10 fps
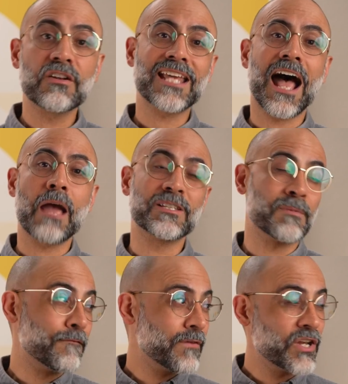of time it's
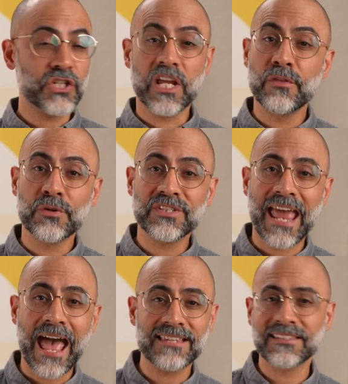been finished in those
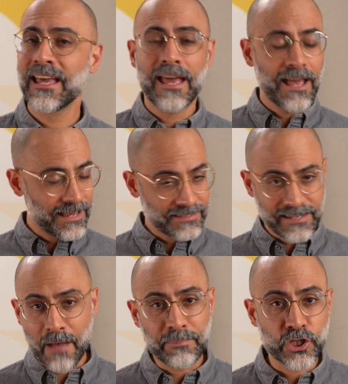casks has
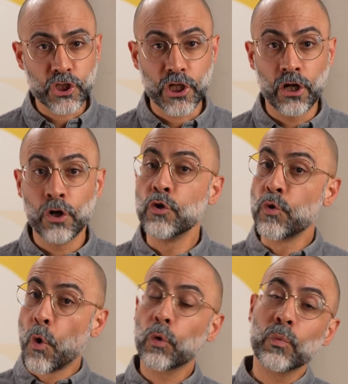not been shared,
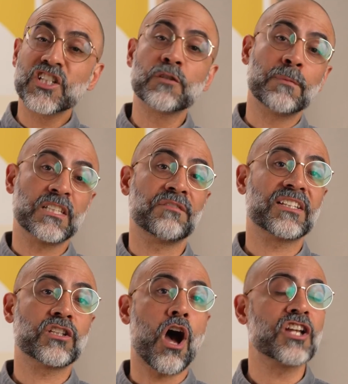nor which specific
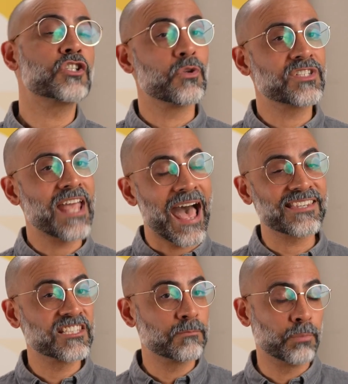scotch those
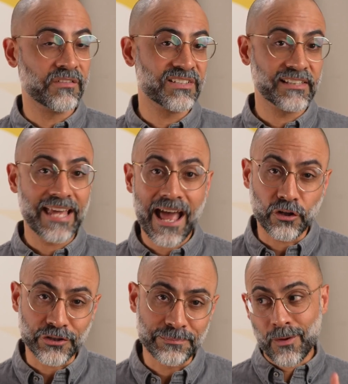casks previously
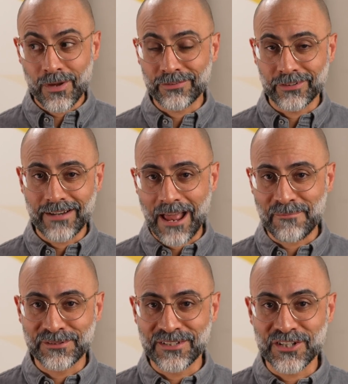held. However,
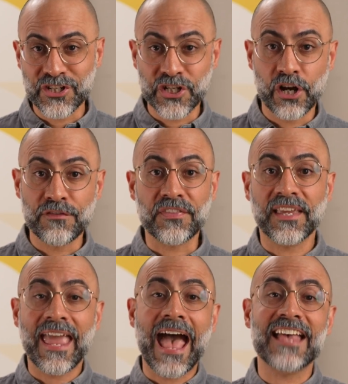Appleton did share that the
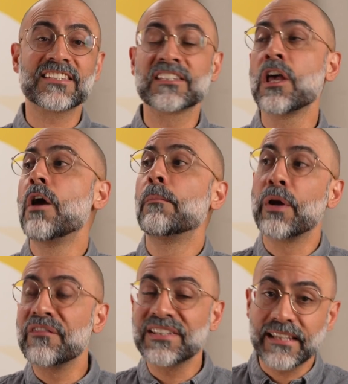casks
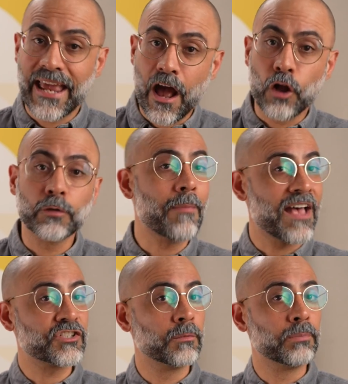previously held
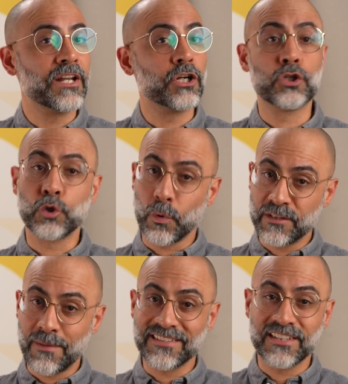Master Blender Joy
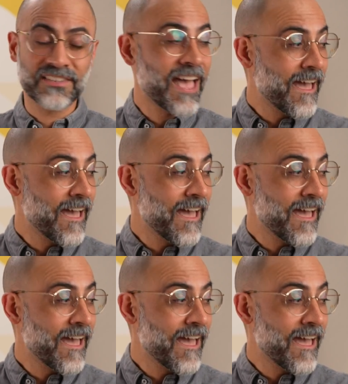Spence's